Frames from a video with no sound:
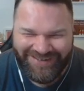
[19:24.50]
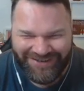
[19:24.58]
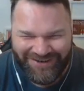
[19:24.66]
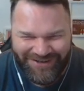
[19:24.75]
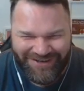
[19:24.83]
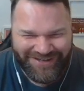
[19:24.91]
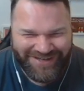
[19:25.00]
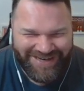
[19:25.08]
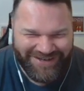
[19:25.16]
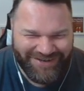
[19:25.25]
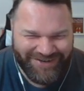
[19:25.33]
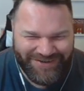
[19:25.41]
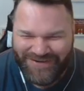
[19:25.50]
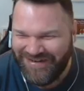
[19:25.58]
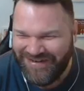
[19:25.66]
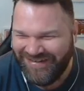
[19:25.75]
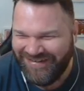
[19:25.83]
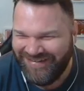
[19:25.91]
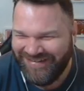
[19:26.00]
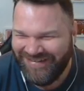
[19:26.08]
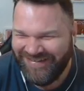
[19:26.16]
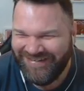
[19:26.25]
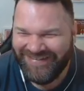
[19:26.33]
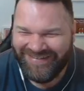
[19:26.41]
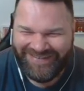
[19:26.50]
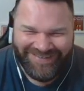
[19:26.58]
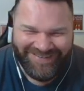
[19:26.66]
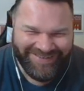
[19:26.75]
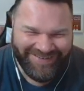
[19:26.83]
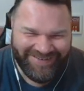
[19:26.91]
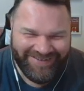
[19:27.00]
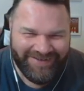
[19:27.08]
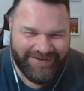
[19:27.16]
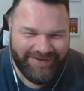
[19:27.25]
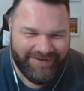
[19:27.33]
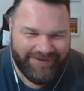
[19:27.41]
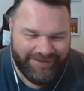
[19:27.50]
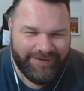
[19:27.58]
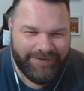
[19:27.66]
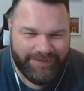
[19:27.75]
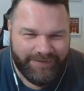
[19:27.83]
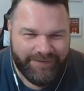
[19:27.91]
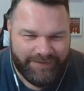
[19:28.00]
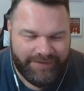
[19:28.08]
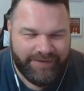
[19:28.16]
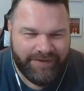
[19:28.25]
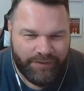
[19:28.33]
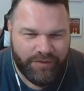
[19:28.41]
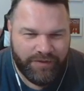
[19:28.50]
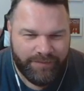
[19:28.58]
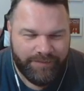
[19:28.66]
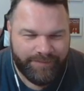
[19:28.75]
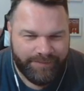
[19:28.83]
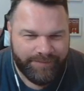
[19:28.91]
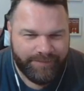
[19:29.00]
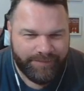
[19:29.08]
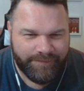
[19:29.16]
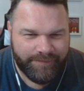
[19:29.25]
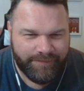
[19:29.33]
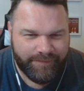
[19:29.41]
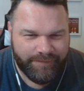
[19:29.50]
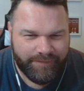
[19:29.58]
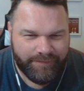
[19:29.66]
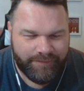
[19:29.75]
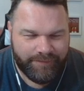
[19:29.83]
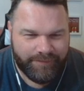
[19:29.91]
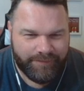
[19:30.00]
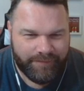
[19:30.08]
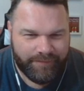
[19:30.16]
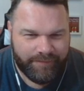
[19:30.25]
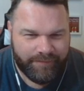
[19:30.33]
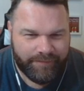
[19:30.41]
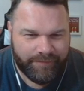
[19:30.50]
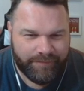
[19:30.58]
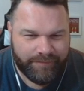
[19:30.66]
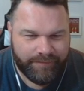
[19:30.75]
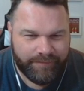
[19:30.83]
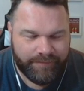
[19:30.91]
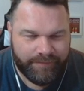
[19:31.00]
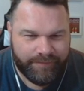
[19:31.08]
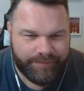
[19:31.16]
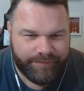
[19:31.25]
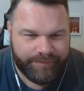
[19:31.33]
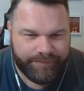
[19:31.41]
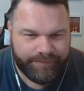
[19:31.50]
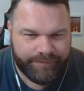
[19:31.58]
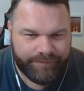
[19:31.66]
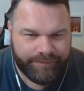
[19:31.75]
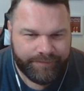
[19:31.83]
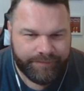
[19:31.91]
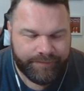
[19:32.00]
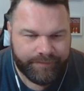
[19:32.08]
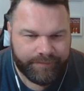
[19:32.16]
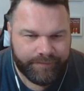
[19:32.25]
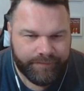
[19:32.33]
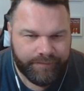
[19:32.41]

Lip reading: The person shown says nothing.